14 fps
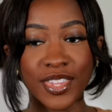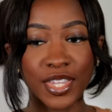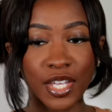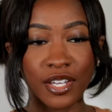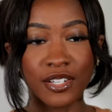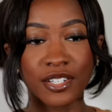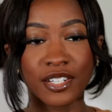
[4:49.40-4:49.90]

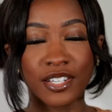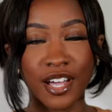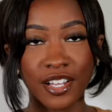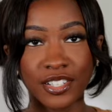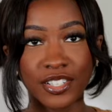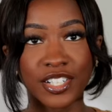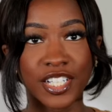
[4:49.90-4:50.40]
The
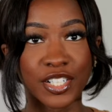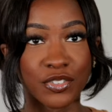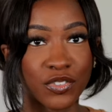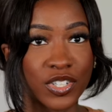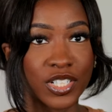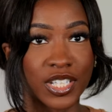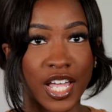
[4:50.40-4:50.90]
color in
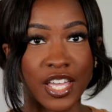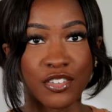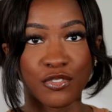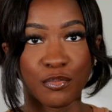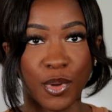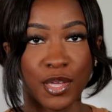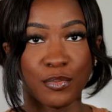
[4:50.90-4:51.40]
real
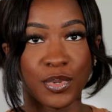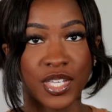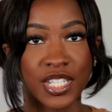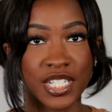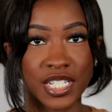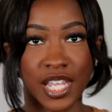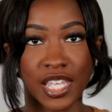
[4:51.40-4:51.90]
life might
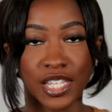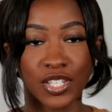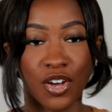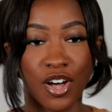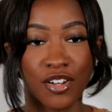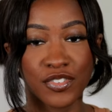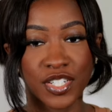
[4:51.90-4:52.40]
be slightly
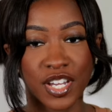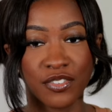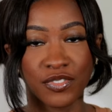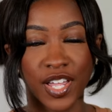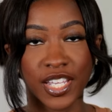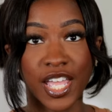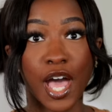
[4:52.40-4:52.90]
off, stuff
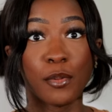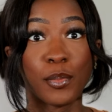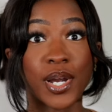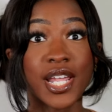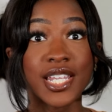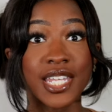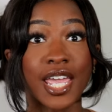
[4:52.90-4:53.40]
like that,
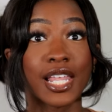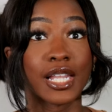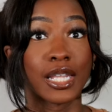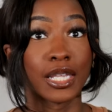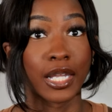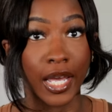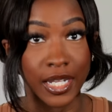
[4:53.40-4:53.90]
but it is a
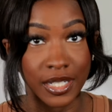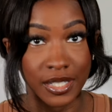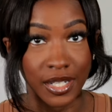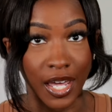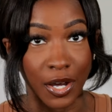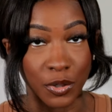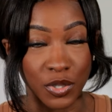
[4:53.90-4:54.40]
light
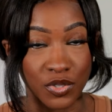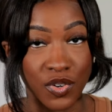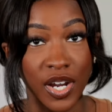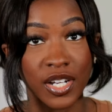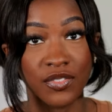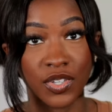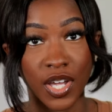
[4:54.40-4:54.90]
couch,
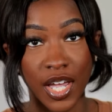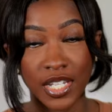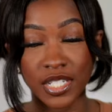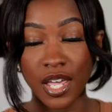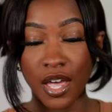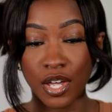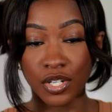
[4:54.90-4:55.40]
right? If you
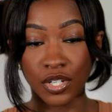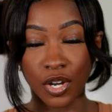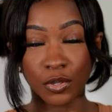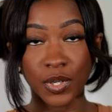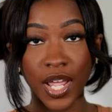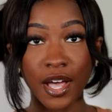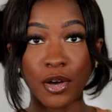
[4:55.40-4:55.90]
guys
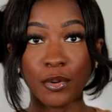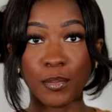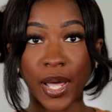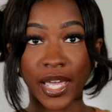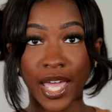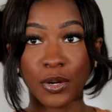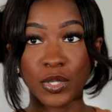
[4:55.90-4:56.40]
know now,
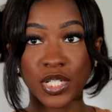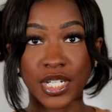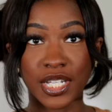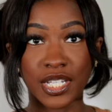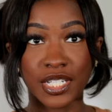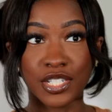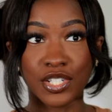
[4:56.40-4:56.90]
my couch
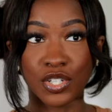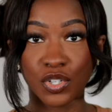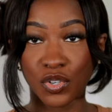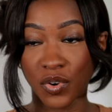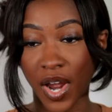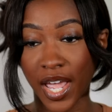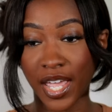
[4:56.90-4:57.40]
is
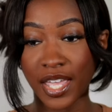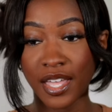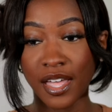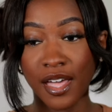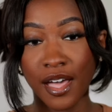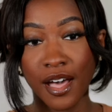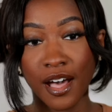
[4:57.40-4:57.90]

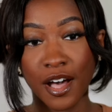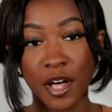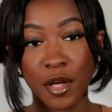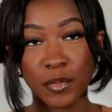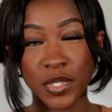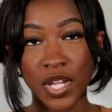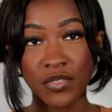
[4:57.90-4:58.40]
gray.
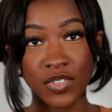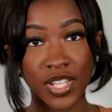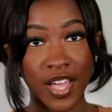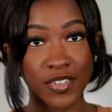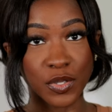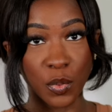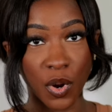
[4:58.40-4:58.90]
Um, so I didn't really
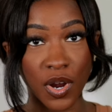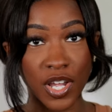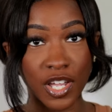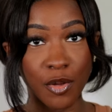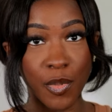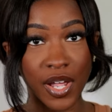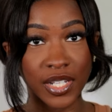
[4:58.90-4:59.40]
have to worry
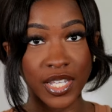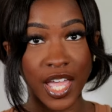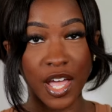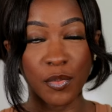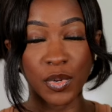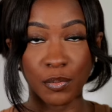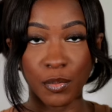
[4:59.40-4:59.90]
about that, but